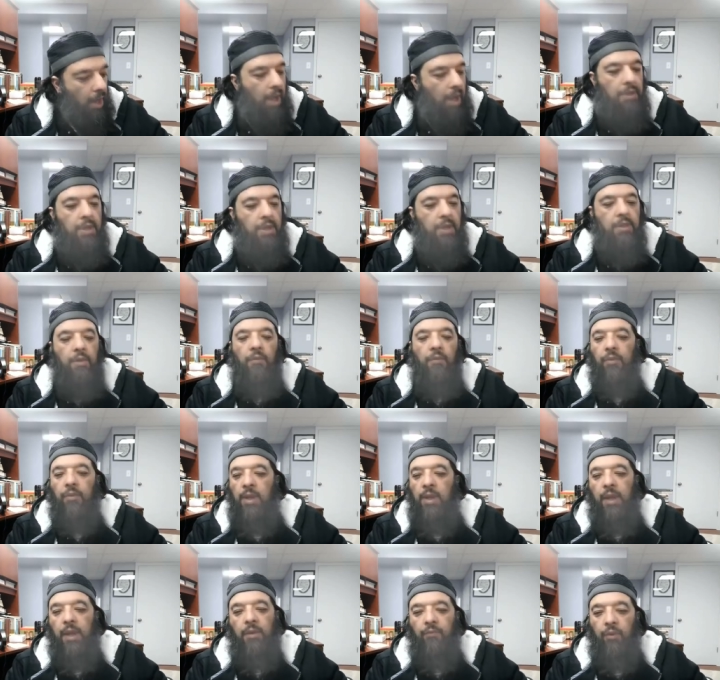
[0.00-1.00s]
and then the
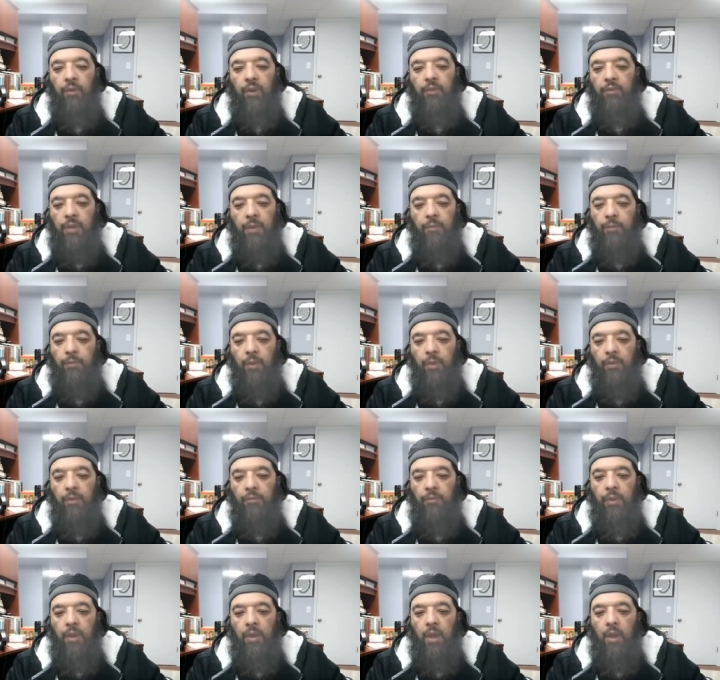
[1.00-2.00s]
like for example,
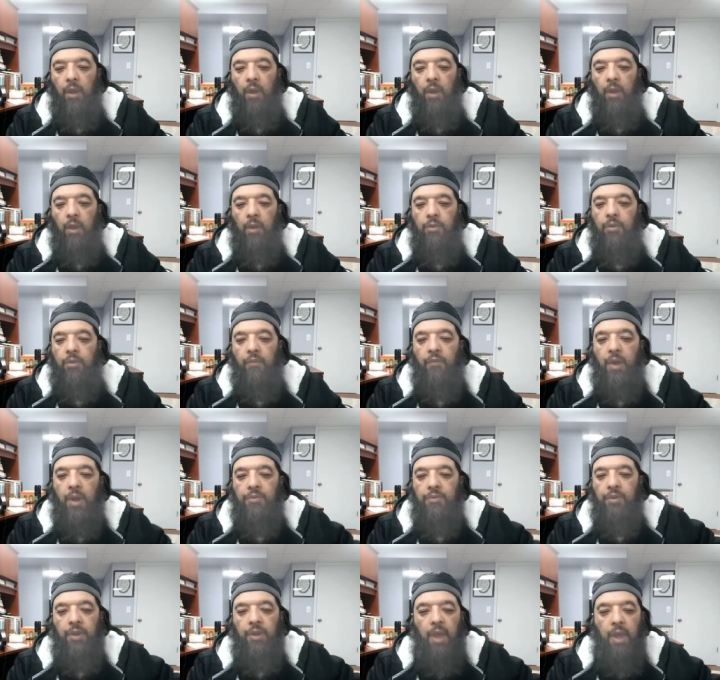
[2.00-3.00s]
uh, the
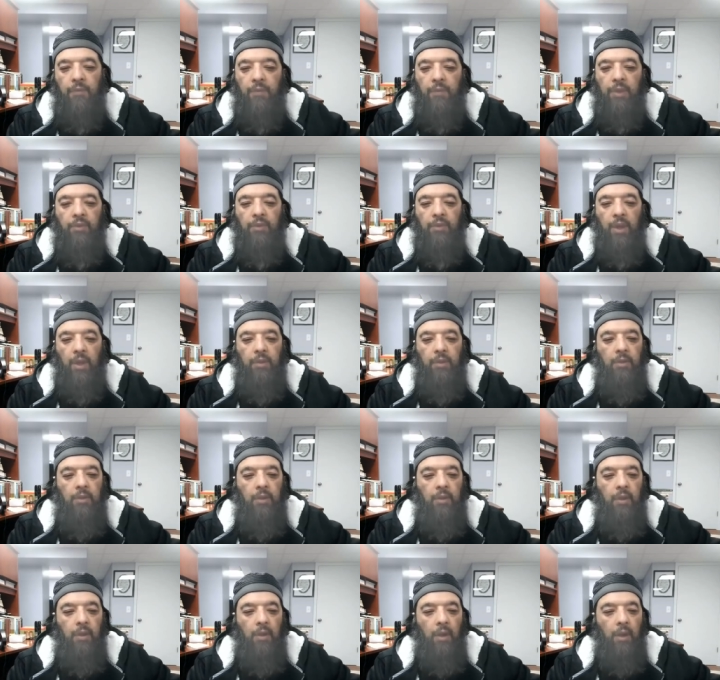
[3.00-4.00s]
father gave his son
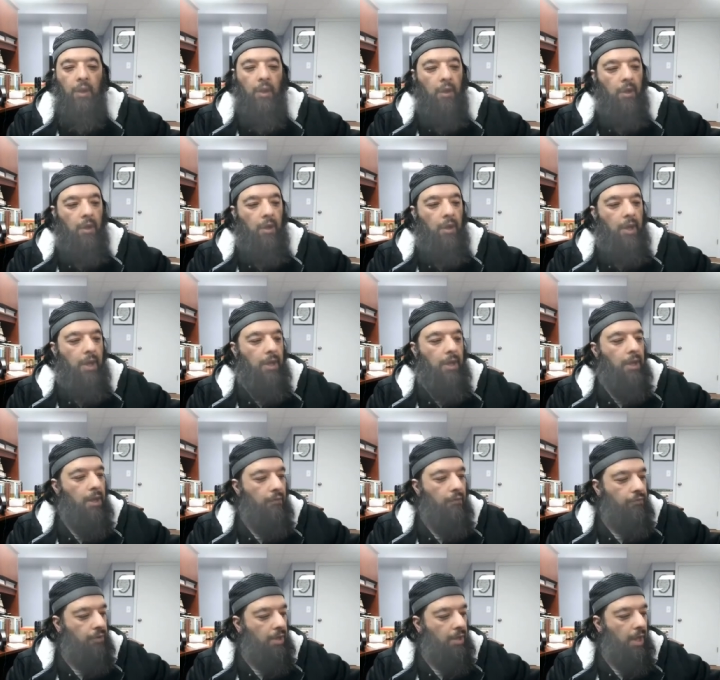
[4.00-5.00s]
uh, a
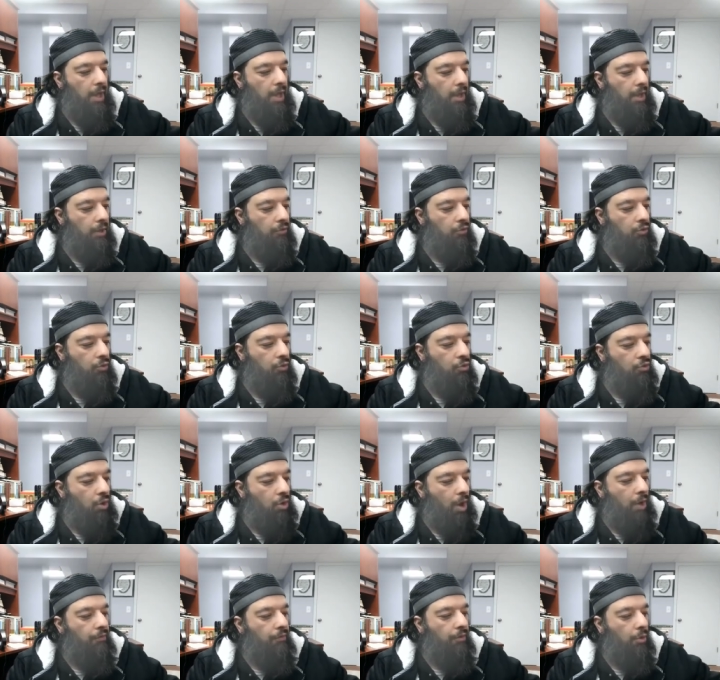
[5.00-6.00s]
gift, a
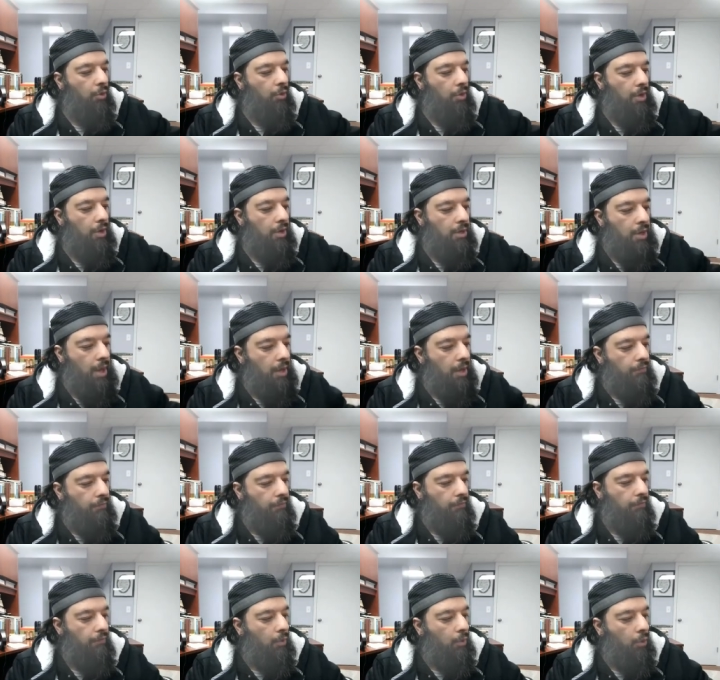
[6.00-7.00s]
screwdriver or a
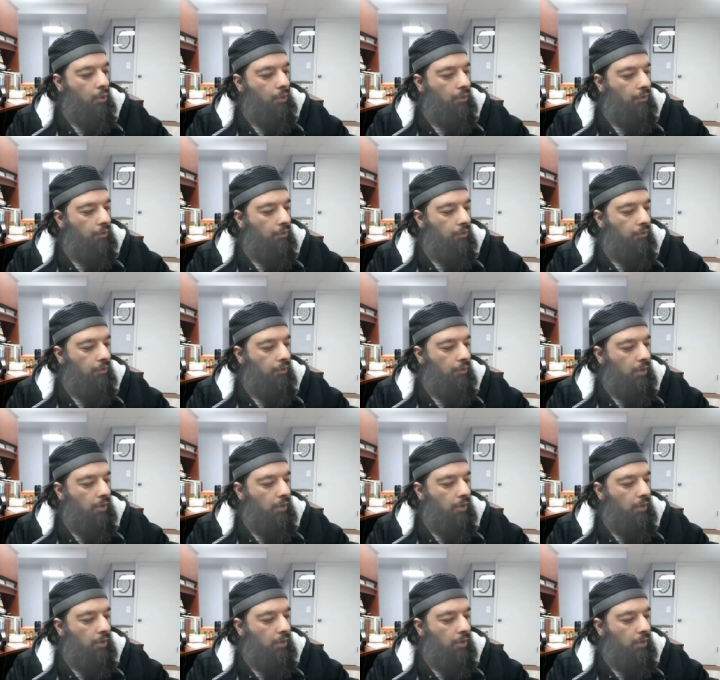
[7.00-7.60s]
knife or